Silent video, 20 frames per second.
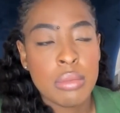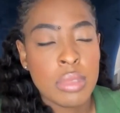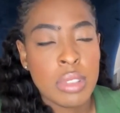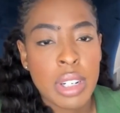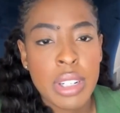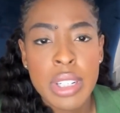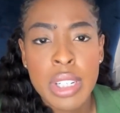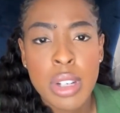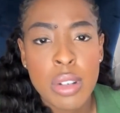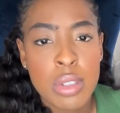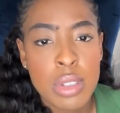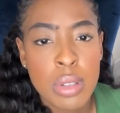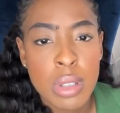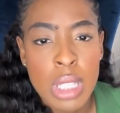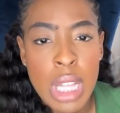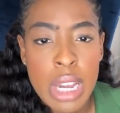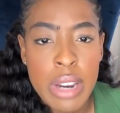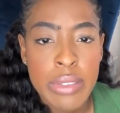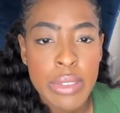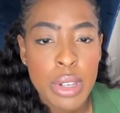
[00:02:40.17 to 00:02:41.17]
Gregory goes to a
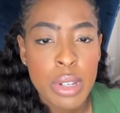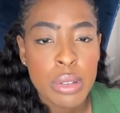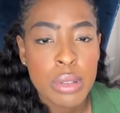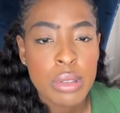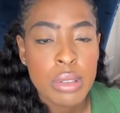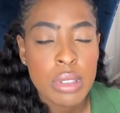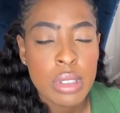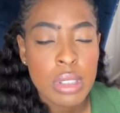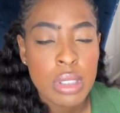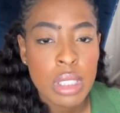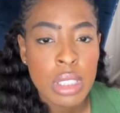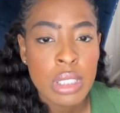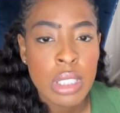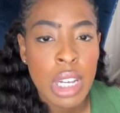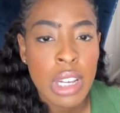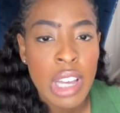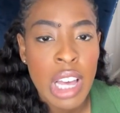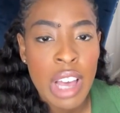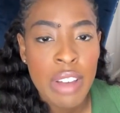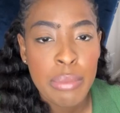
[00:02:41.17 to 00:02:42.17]
lot of those, and
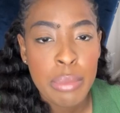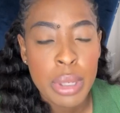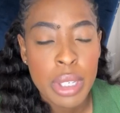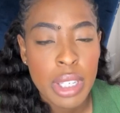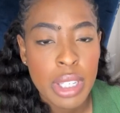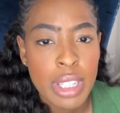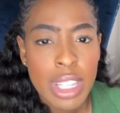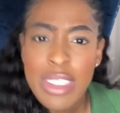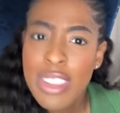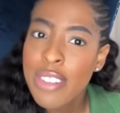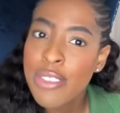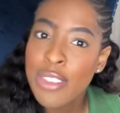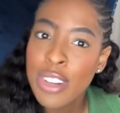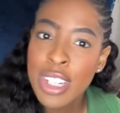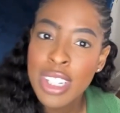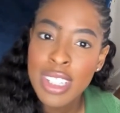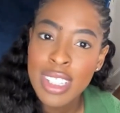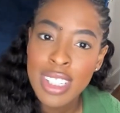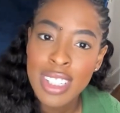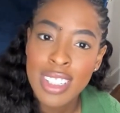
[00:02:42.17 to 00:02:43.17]
I've been, and they're
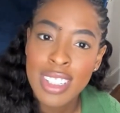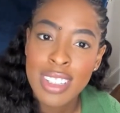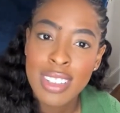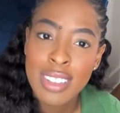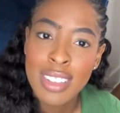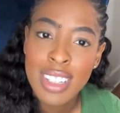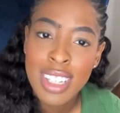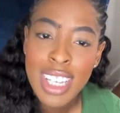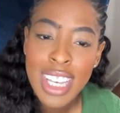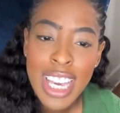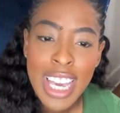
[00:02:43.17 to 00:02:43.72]
fun.